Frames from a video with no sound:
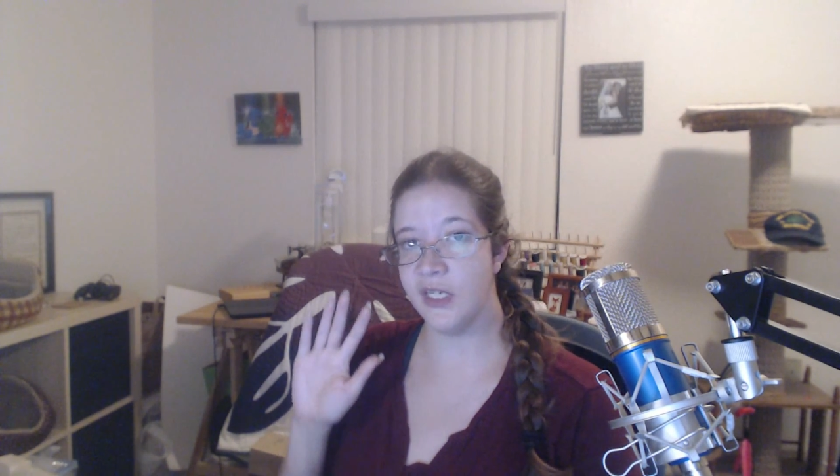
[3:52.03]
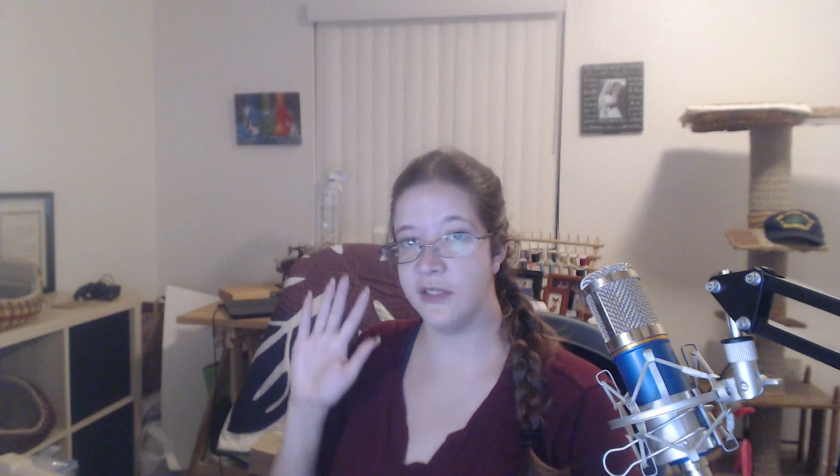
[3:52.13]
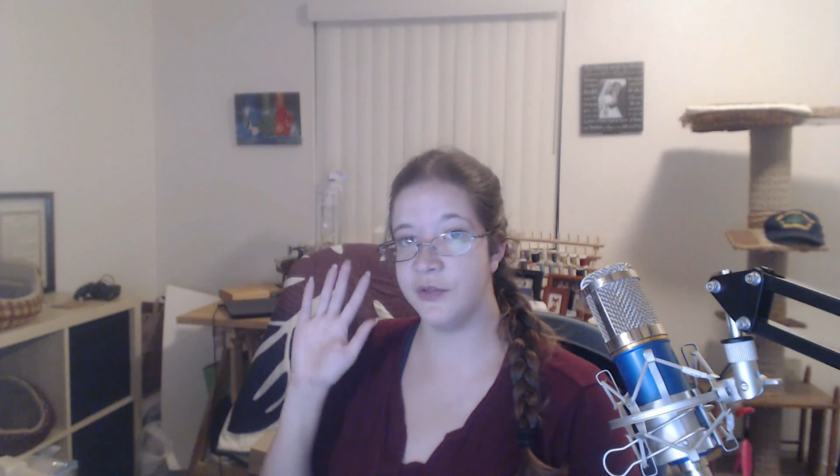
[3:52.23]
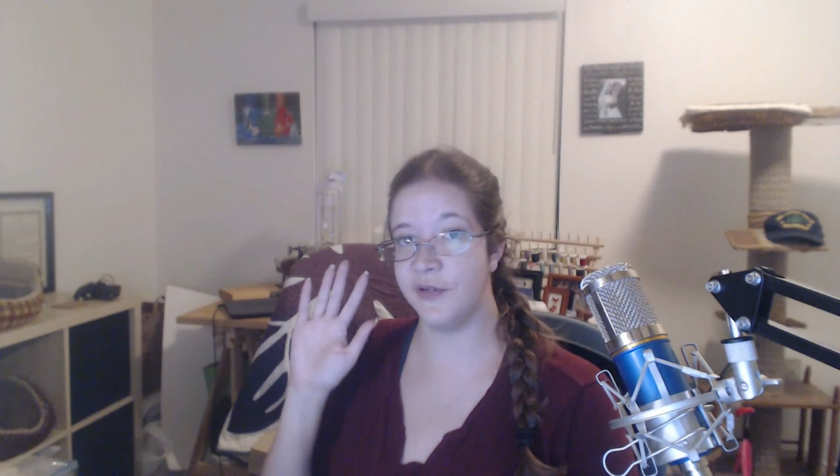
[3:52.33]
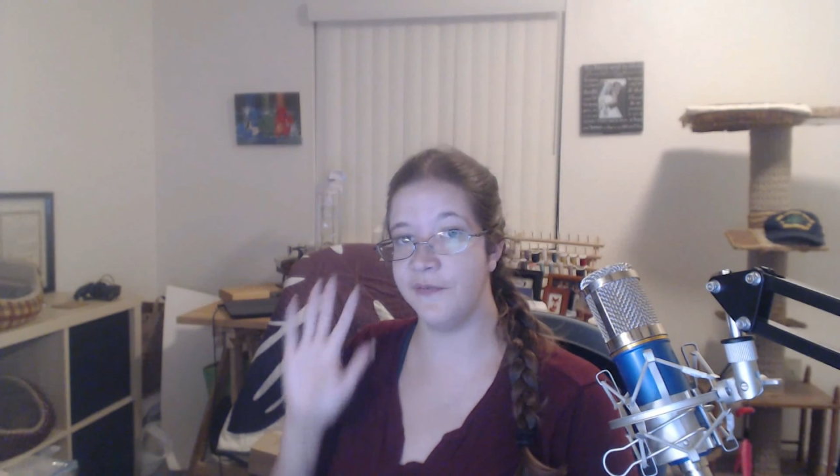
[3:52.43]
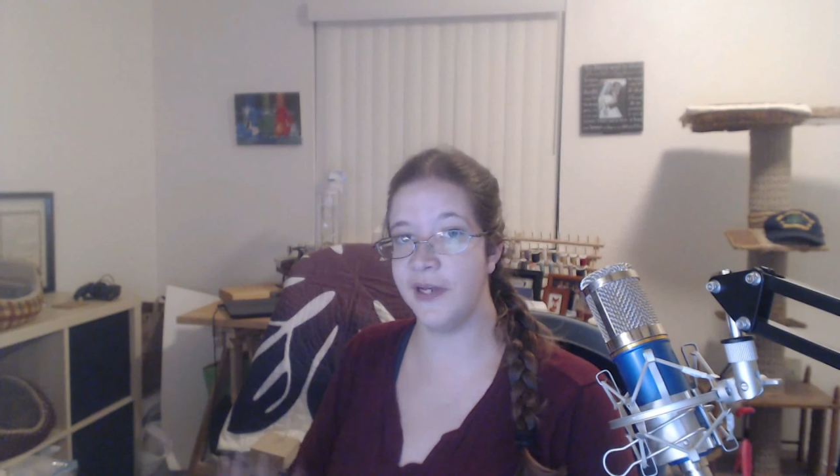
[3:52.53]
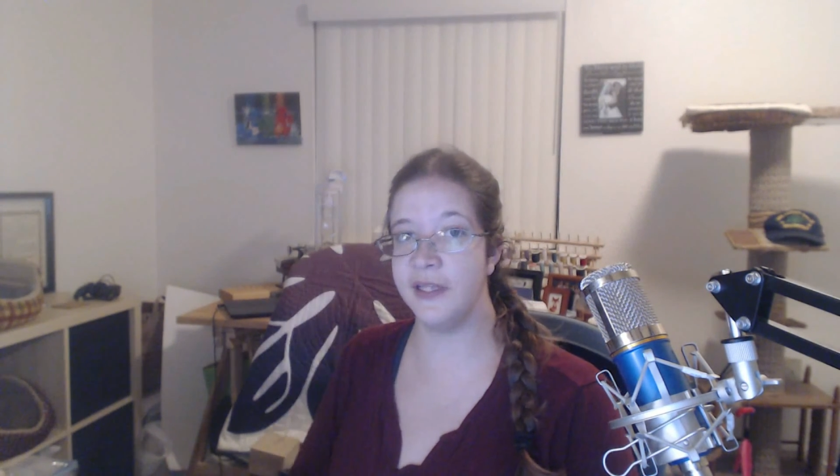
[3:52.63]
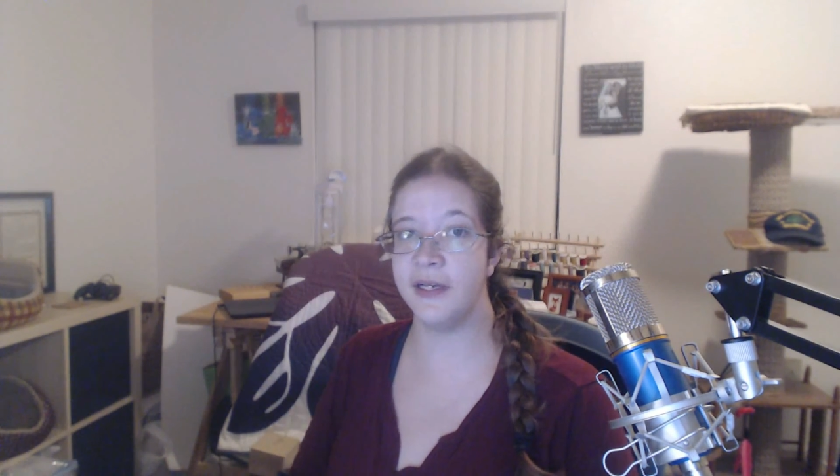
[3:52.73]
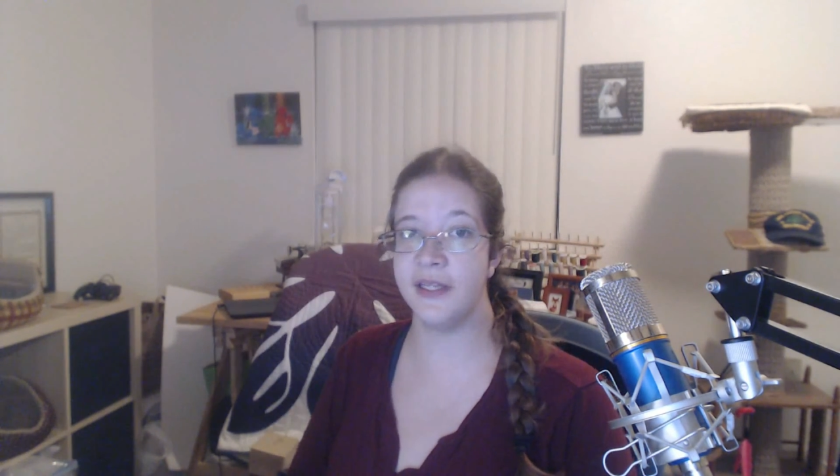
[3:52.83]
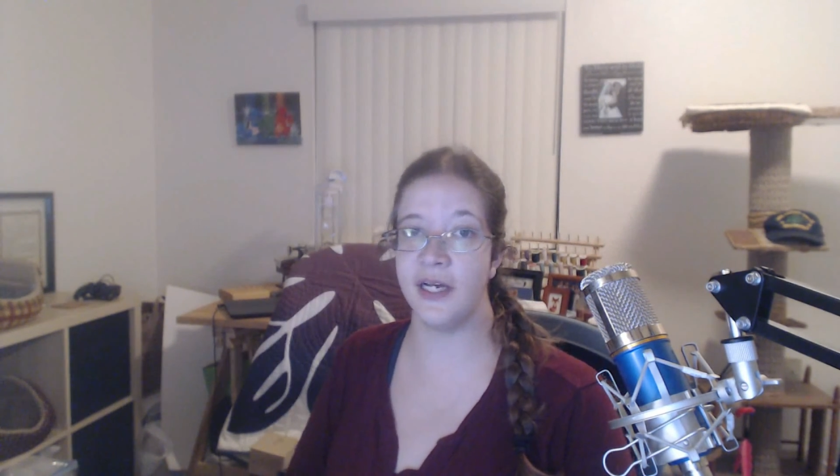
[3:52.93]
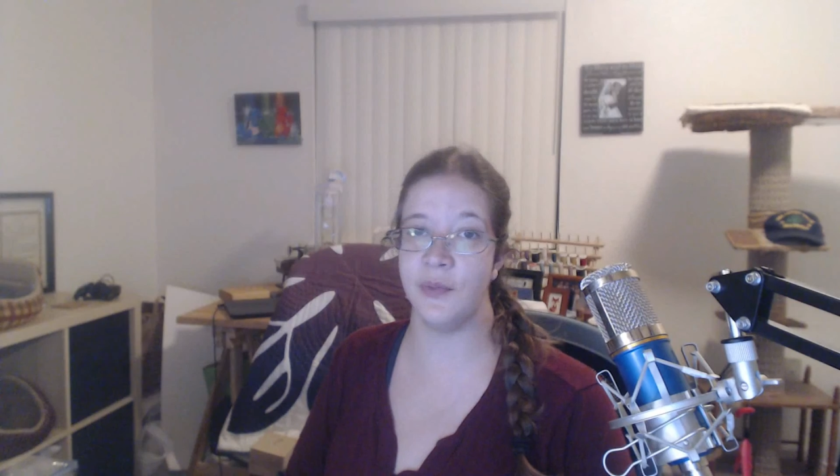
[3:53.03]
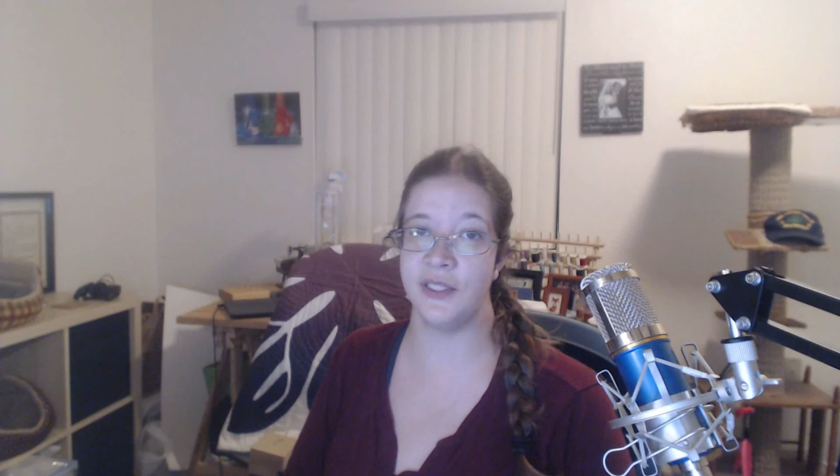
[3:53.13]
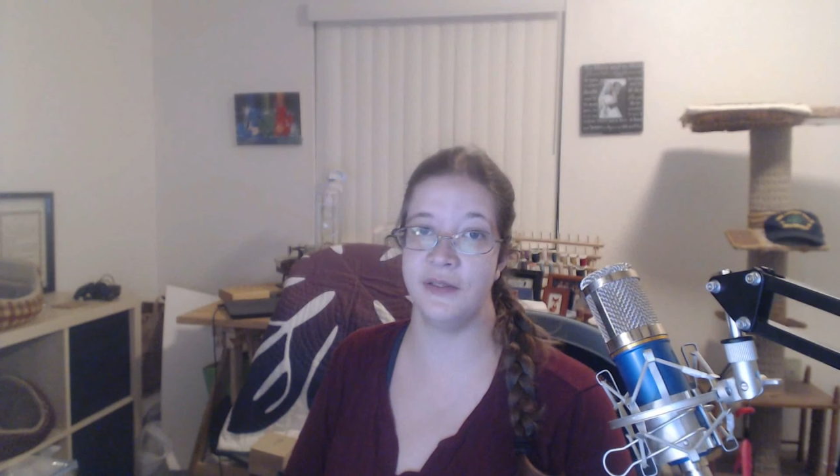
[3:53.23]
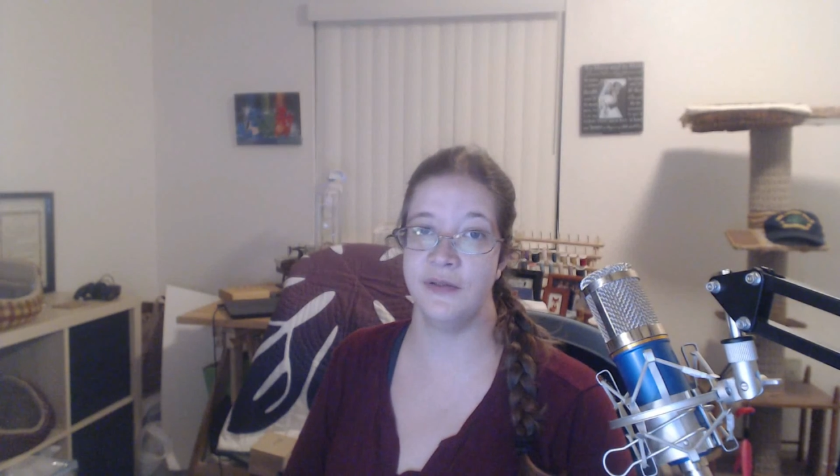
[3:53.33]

So I finally got that one